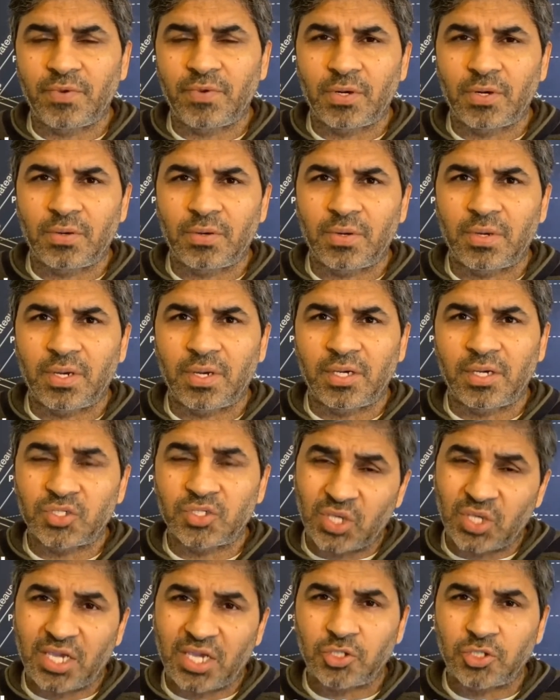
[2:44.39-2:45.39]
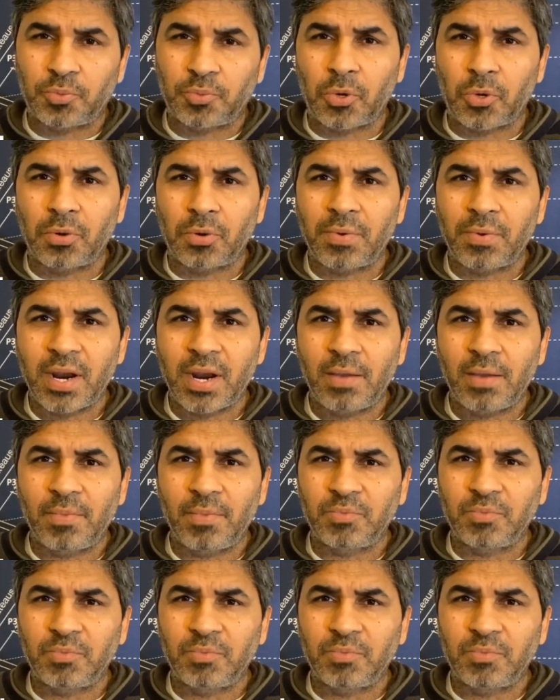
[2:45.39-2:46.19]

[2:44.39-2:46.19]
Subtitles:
of, sketch program.